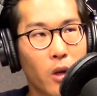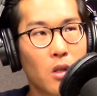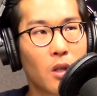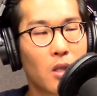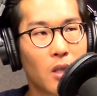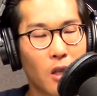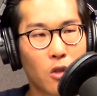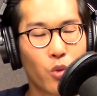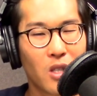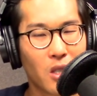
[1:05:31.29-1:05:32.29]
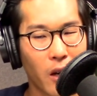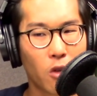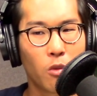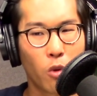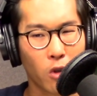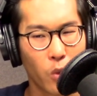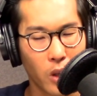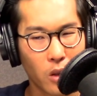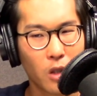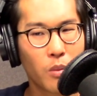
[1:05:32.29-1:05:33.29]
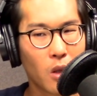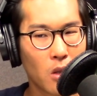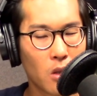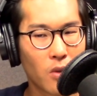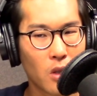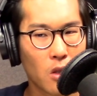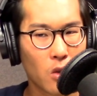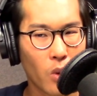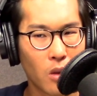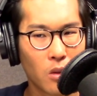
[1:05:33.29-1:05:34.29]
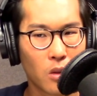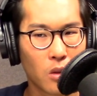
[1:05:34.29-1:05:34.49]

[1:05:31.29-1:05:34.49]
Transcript: and aesthetics recycle more quickly because of this as well?